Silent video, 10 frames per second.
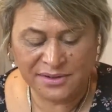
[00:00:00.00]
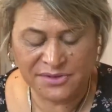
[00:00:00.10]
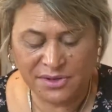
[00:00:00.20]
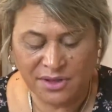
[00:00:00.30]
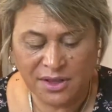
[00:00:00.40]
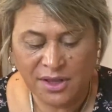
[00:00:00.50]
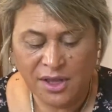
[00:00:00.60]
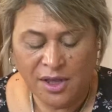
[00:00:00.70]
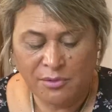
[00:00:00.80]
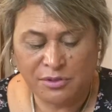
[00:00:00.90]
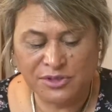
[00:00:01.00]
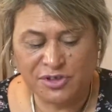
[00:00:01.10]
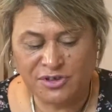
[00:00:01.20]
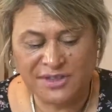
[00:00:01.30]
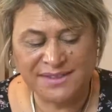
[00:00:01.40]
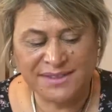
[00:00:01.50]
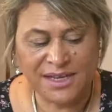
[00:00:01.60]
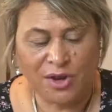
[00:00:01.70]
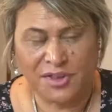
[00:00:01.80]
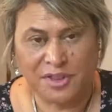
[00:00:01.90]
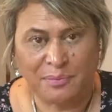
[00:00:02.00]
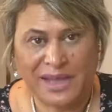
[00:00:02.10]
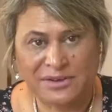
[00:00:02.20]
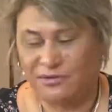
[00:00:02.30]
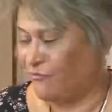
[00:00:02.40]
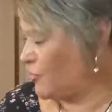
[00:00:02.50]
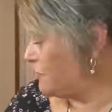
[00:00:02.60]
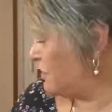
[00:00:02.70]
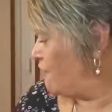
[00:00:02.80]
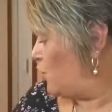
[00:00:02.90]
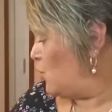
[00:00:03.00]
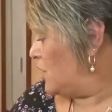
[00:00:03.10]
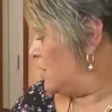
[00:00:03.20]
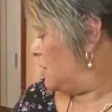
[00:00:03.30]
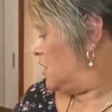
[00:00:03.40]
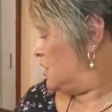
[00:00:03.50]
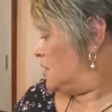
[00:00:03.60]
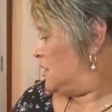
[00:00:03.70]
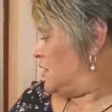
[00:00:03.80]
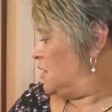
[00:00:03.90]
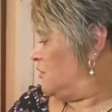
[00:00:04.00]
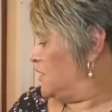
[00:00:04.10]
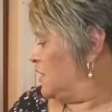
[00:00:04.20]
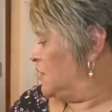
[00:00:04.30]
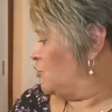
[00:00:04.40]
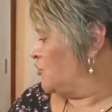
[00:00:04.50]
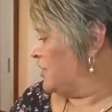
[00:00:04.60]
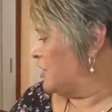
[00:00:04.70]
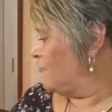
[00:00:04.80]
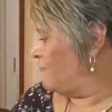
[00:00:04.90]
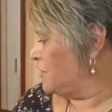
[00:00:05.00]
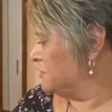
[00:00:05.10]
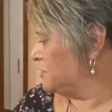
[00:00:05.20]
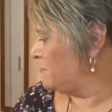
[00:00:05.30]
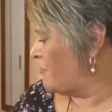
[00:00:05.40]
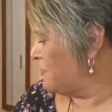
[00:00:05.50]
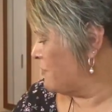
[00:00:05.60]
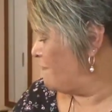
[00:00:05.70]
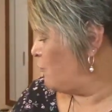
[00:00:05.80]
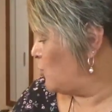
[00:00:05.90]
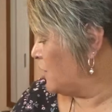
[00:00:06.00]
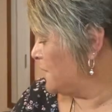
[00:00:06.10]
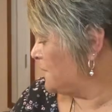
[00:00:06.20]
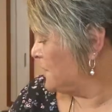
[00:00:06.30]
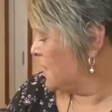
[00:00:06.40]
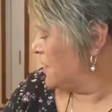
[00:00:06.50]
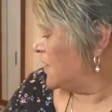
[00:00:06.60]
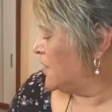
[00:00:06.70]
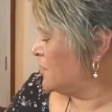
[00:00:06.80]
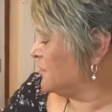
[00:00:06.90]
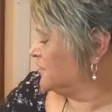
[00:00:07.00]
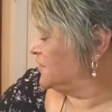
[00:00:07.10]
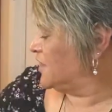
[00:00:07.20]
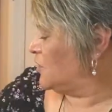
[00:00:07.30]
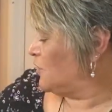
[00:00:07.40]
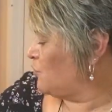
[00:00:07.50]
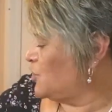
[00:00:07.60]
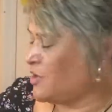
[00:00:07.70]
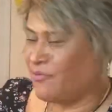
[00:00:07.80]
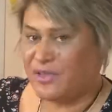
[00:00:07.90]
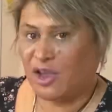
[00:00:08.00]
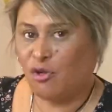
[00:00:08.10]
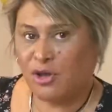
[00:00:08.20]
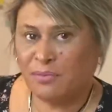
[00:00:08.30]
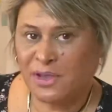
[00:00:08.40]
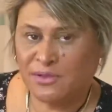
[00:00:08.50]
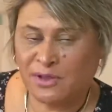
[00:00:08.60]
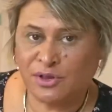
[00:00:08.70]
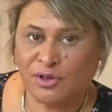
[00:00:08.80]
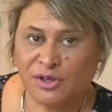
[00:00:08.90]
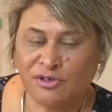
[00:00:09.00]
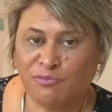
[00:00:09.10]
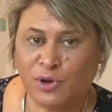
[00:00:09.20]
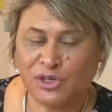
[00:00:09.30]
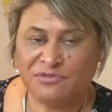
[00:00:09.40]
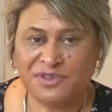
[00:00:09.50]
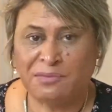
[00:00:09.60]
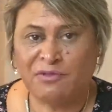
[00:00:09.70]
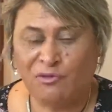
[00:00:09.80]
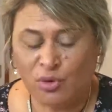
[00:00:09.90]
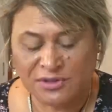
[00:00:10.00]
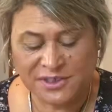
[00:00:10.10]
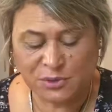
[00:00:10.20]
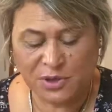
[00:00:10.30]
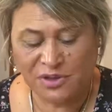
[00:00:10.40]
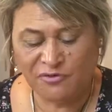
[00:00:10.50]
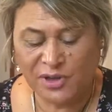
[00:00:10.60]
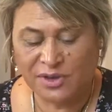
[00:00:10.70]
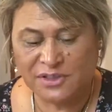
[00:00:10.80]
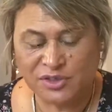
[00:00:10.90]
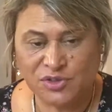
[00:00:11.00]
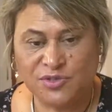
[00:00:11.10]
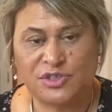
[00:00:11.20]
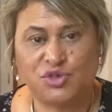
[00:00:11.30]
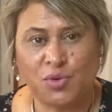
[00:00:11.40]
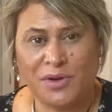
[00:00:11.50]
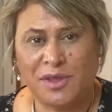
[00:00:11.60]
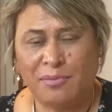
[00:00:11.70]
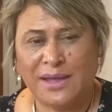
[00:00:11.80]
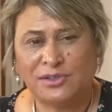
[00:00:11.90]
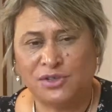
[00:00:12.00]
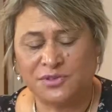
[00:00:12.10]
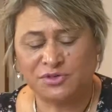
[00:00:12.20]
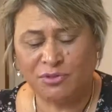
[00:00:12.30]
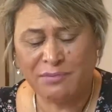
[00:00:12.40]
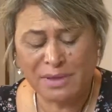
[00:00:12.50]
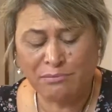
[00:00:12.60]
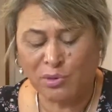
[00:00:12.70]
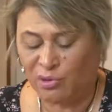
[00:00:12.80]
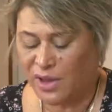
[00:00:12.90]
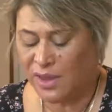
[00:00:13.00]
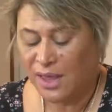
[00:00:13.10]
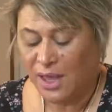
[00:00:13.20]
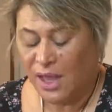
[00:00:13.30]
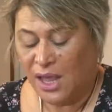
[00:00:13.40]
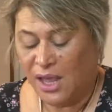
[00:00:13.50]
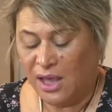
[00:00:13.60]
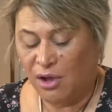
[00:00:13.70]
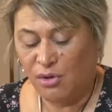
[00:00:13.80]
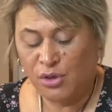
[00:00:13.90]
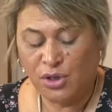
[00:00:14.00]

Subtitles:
It's like, because you could see like the pattern from before, or the influence from before, and you could see like when you have the alchemy, like what you've done before, because that's what I feel like they're drawing you back to, is remembering how